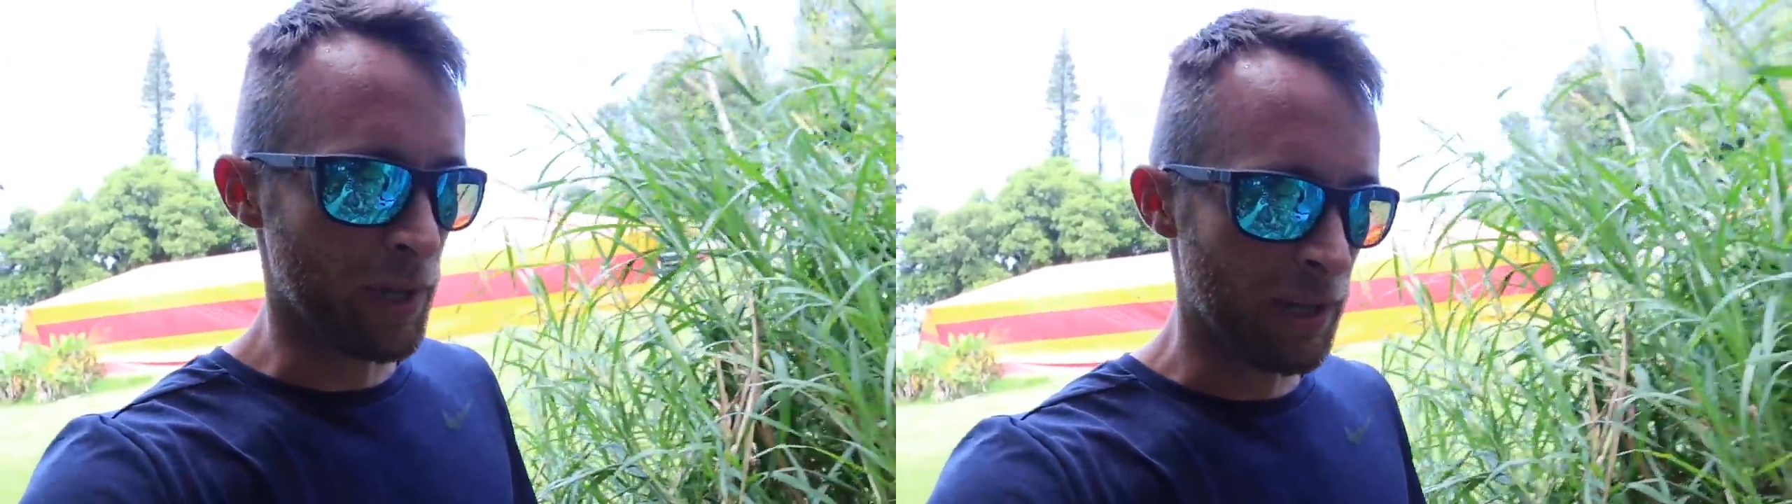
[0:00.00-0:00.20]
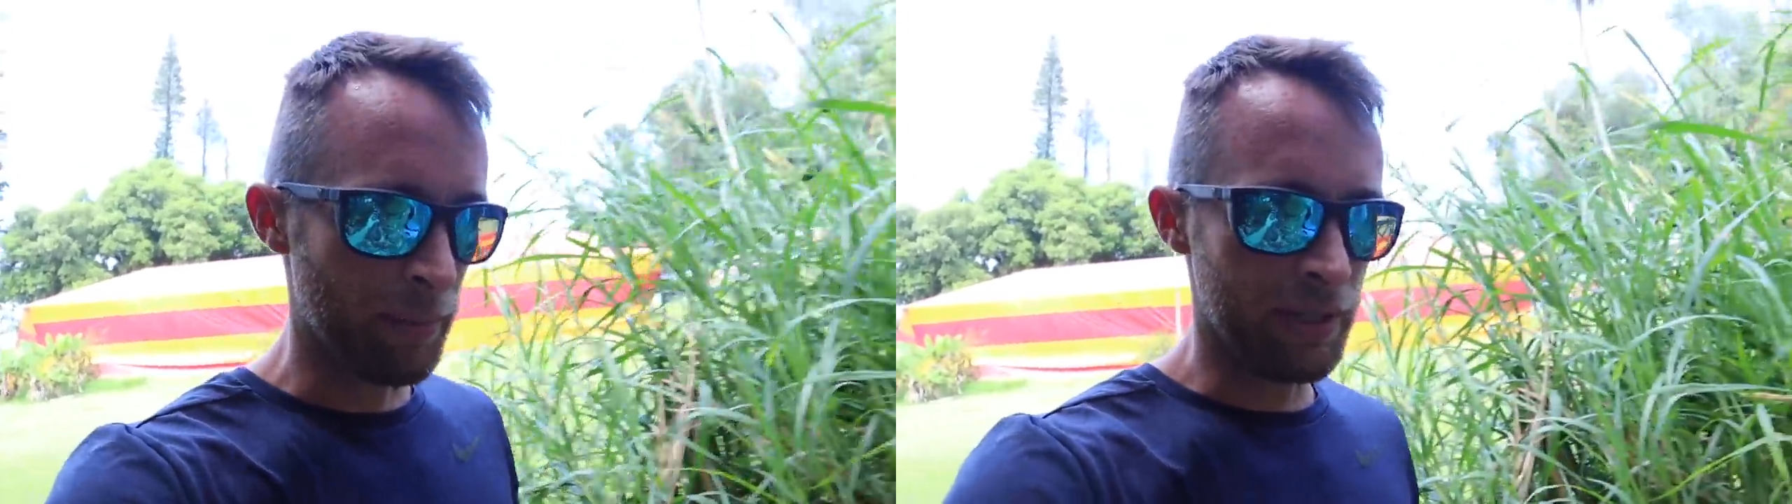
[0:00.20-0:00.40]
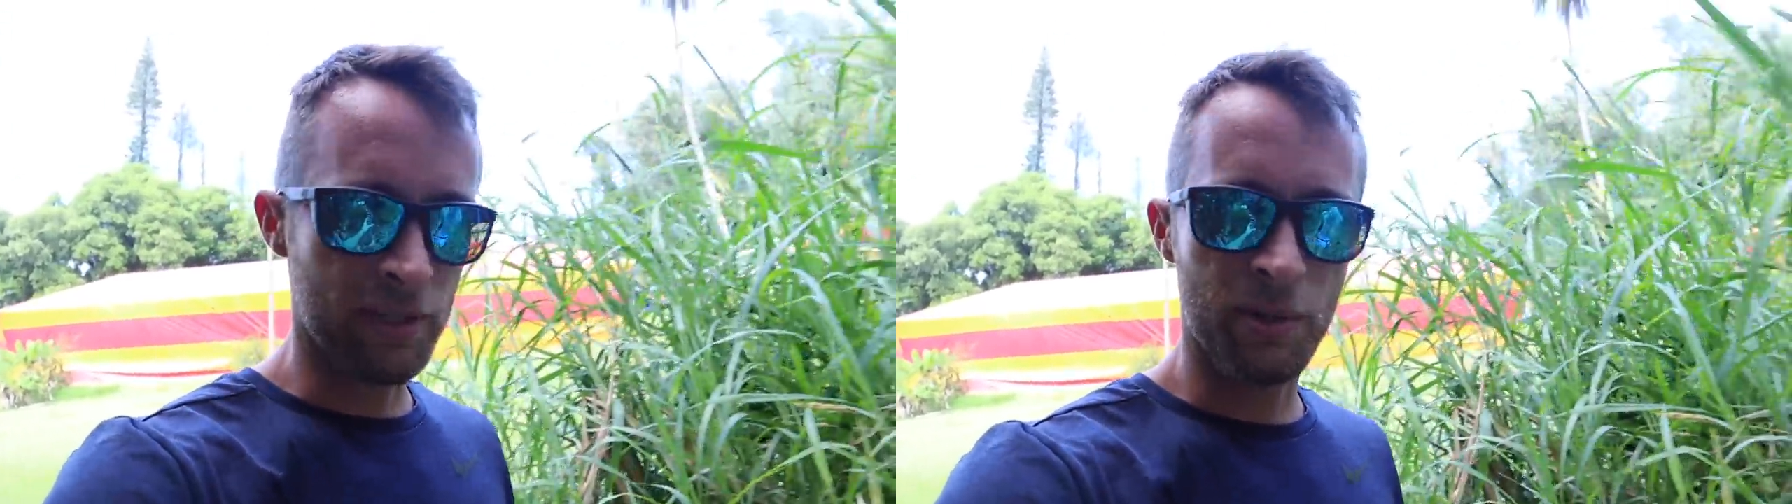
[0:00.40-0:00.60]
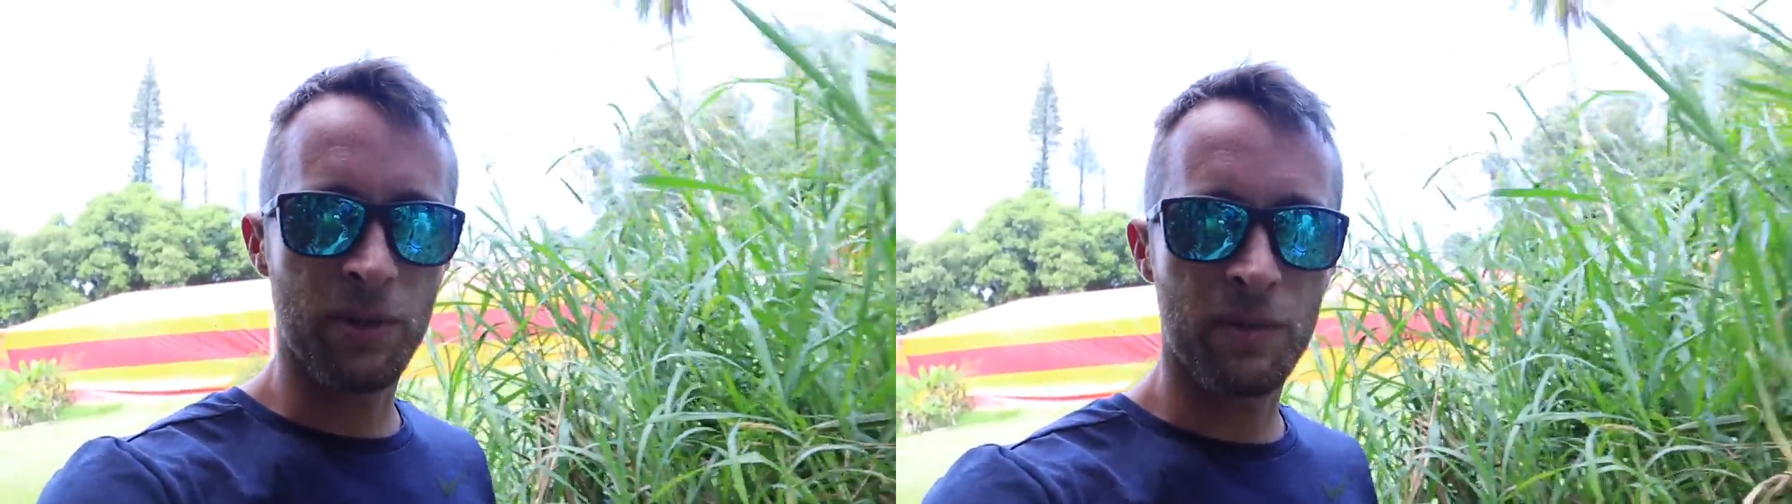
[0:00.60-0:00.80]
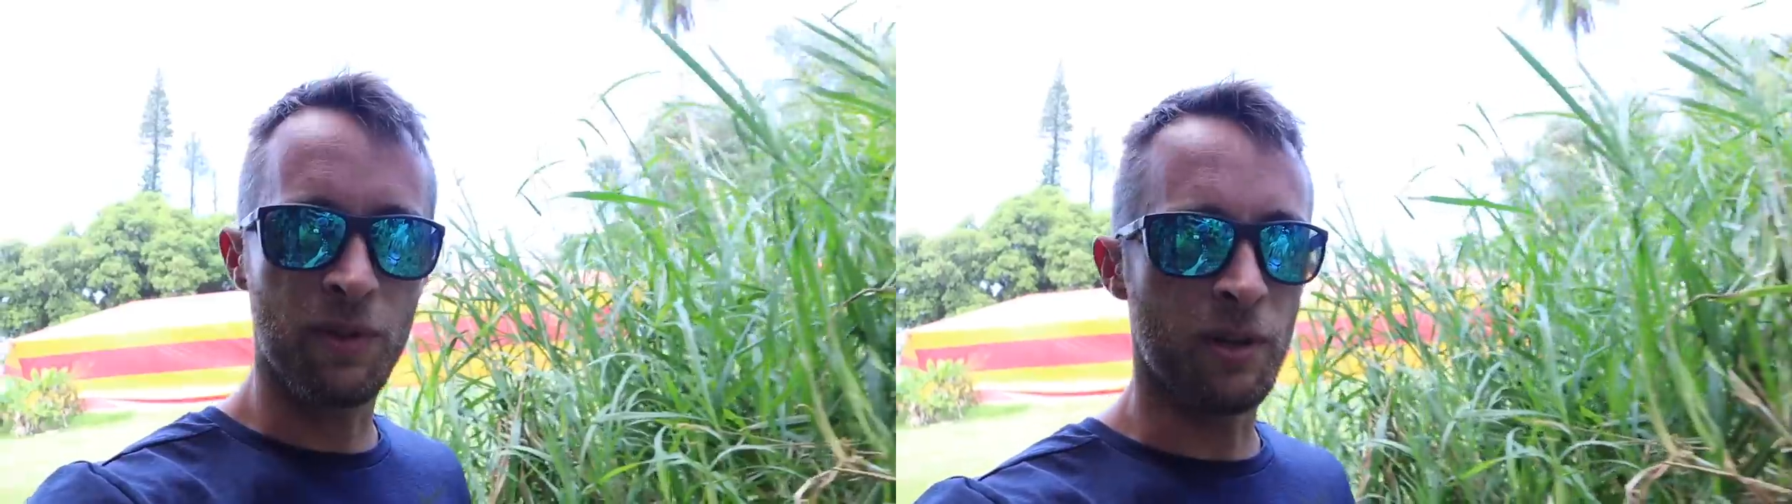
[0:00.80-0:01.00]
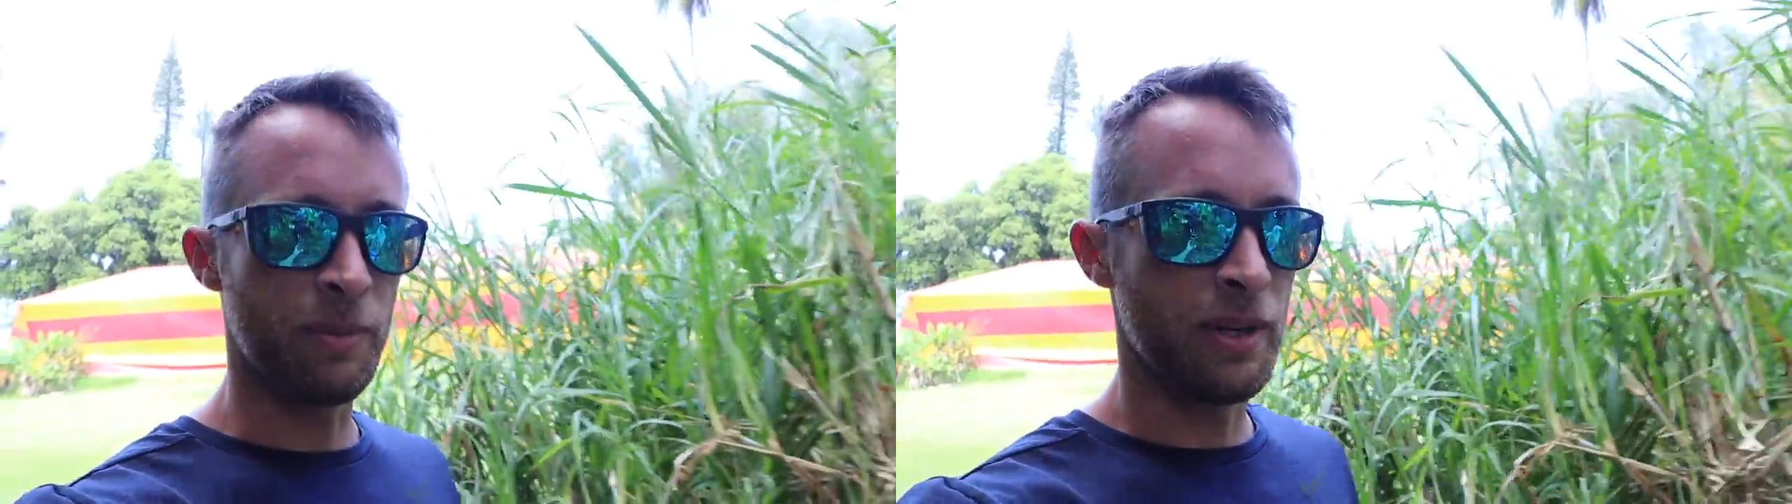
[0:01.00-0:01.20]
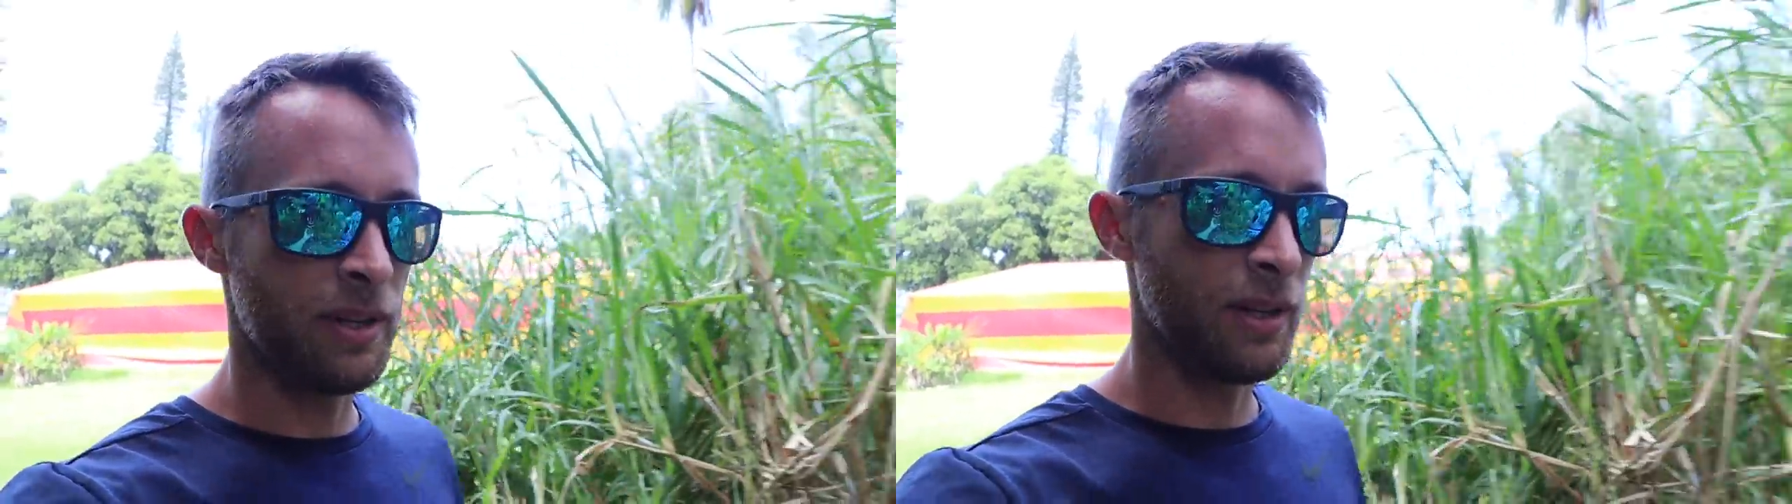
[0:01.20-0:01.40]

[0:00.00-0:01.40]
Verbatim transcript: recommended to us from